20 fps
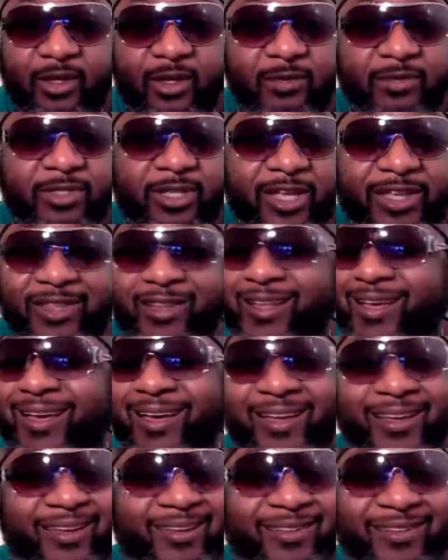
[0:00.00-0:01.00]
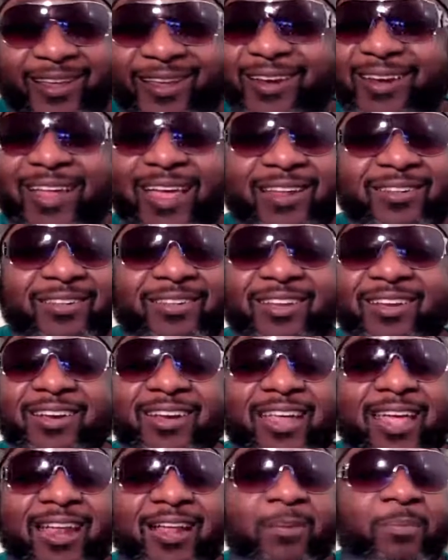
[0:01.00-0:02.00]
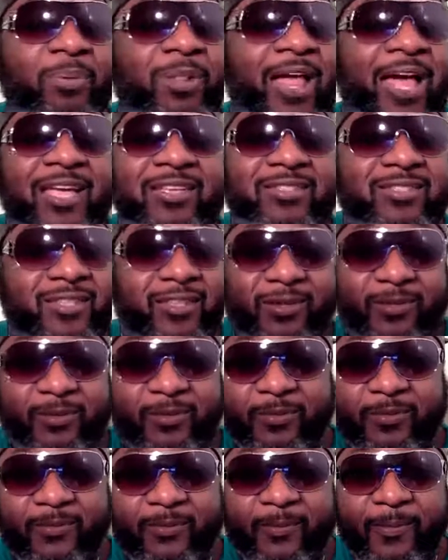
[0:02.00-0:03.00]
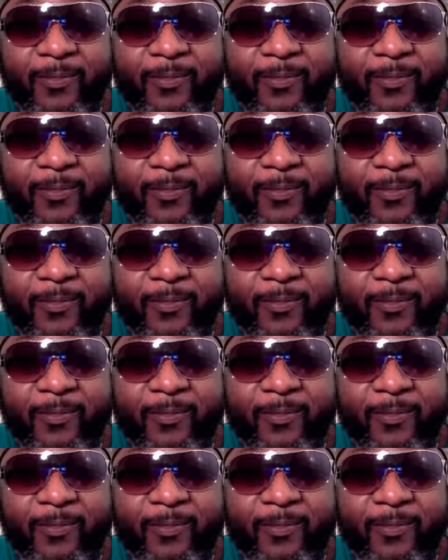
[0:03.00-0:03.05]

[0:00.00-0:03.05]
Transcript: You know what I'm saying? Nah, none of that applies to you,